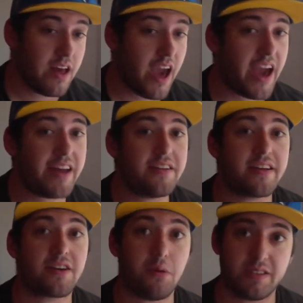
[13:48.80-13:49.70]

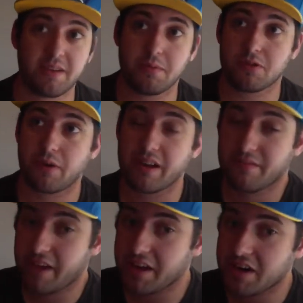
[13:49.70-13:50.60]
and go a similar way to
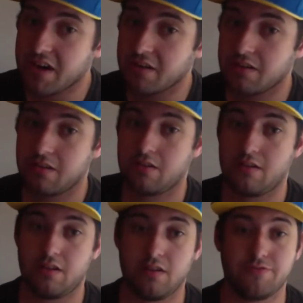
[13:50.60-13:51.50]
Vader,
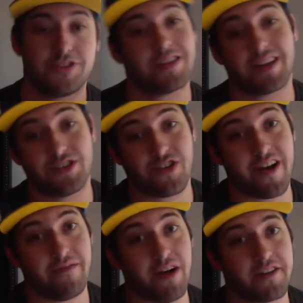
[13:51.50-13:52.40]
just like his
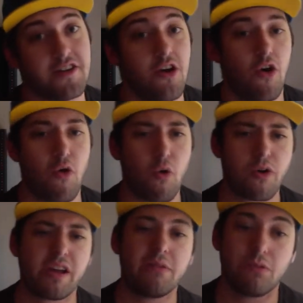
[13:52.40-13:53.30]
grandfather,
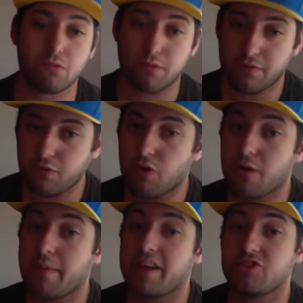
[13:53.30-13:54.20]
or he will
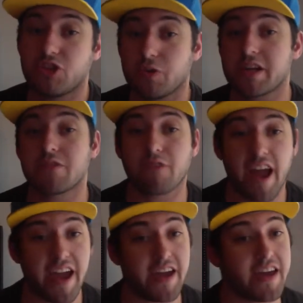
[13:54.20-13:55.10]
reform and join
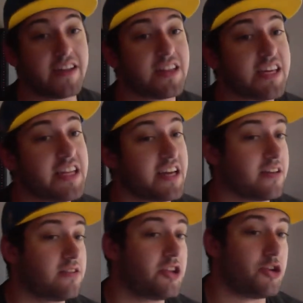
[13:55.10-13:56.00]
Rey in
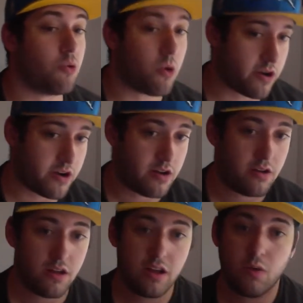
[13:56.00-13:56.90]
leading the new order.
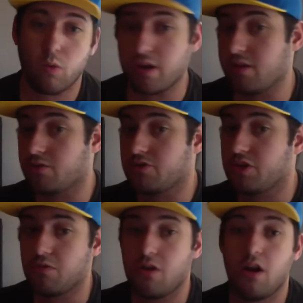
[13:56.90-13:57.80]
One of those
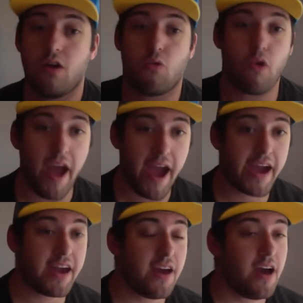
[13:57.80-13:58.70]
two.
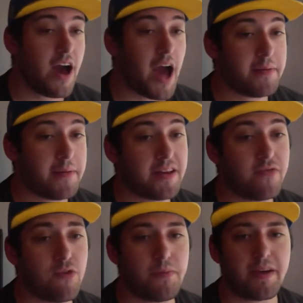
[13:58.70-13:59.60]
Rey, I
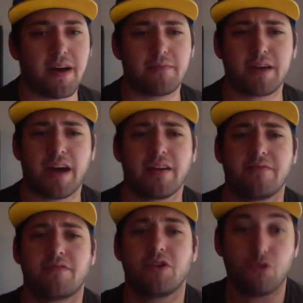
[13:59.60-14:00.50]
believe, will become kind
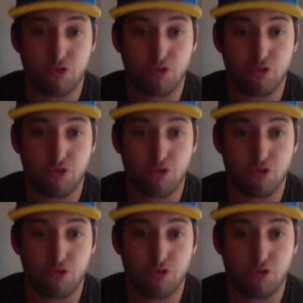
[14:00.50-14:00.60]
of the new